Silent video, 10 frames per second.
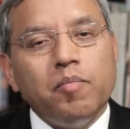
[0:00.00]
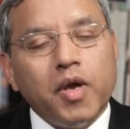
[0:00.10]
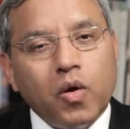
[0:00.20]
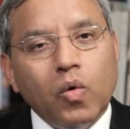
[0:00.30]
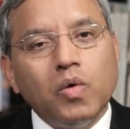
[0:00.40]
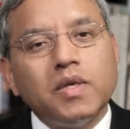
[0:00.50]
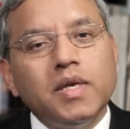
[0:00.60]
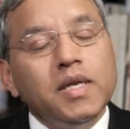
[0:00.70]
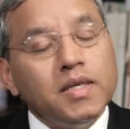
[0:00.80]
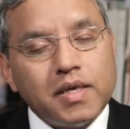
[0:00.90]
Because
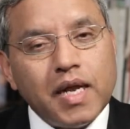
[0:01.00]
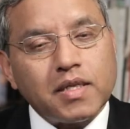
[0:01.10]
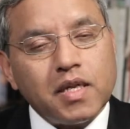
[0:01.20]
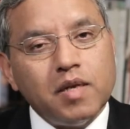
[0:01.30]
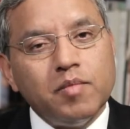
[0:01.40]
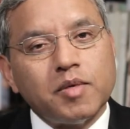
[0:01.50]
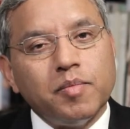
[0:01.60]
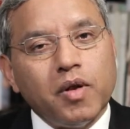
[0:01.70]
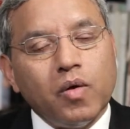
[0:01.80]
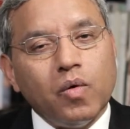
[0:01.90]
in international
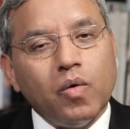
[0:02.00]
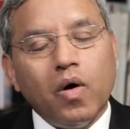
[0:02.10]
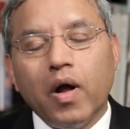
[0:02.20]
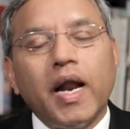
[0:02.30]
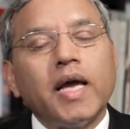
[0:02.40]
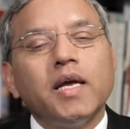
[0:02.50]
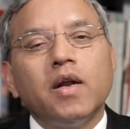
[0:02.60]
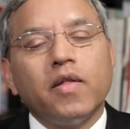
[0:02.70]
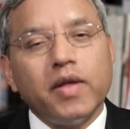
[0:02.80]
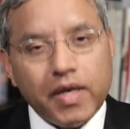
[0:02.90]
investment law, unlike
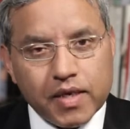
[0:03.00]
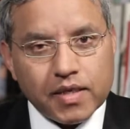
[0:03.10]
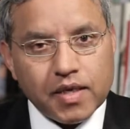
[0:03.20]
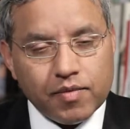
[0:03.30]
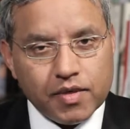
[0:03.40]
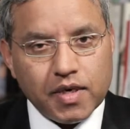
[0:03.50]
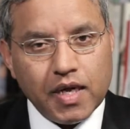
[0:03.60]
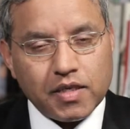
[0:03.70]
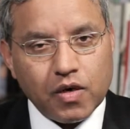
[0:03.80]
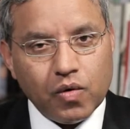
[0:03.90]
in other areas of
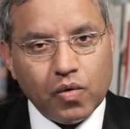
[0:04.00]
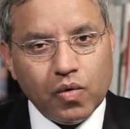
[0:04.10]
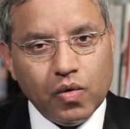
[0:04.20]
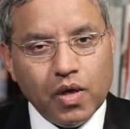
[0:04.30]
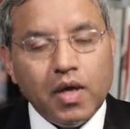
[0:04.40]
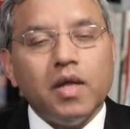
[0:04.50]
international law,